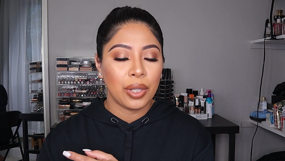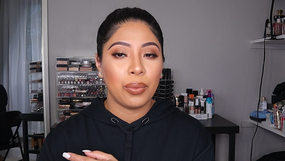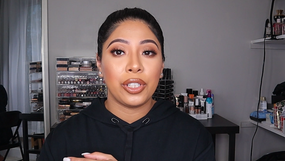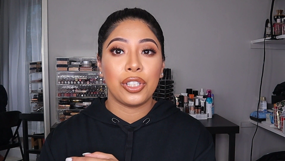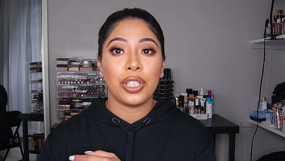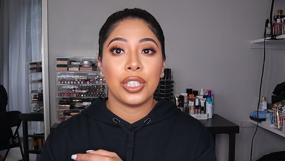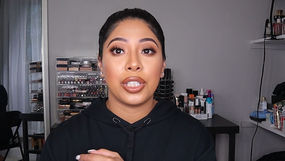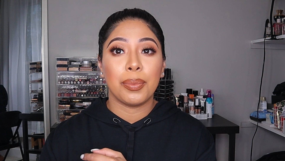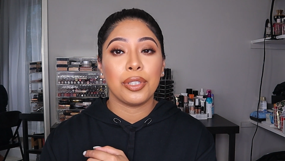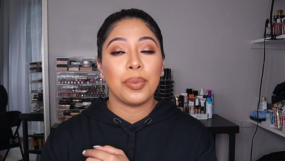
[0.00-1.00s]
which is
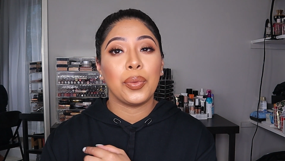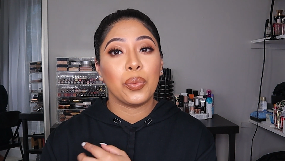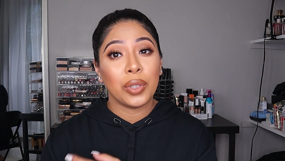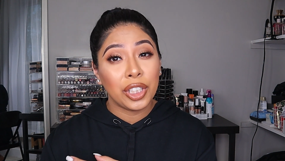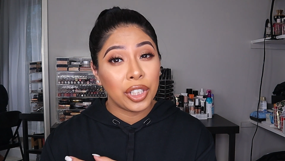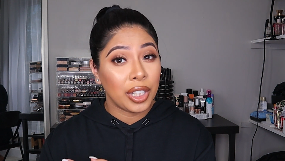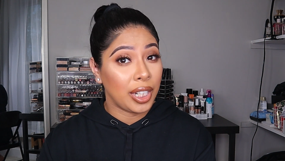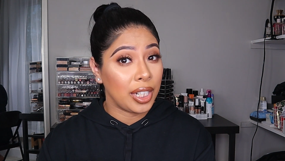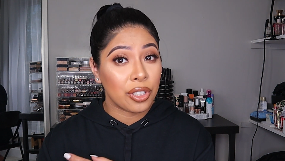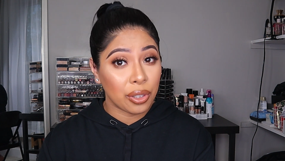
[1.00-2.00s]
supposed to be really good,
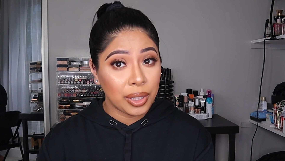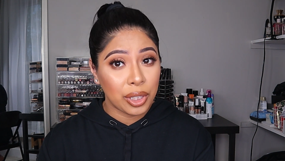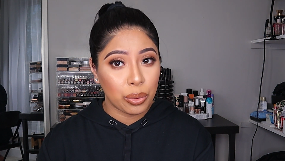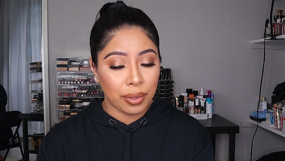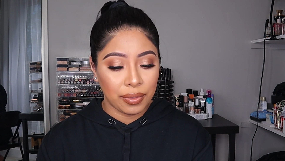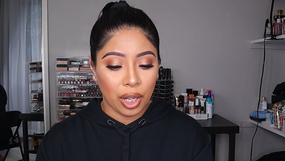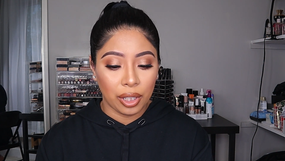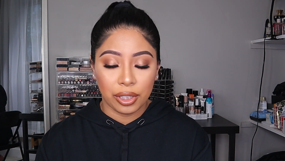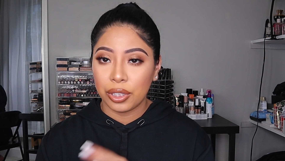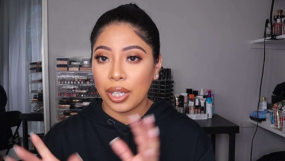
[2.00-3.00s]
and it's only
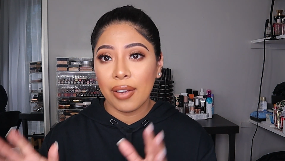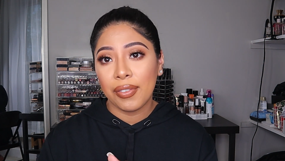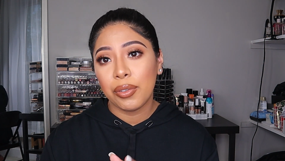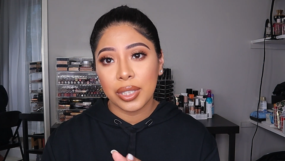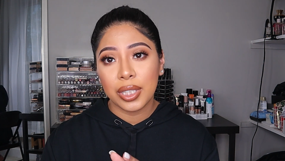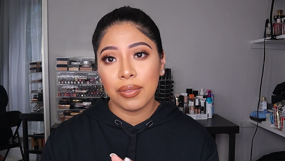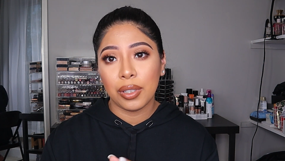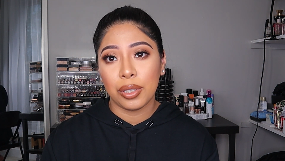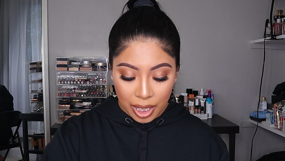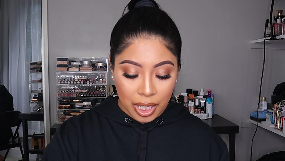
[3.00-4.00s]
$12. So I haven't received those.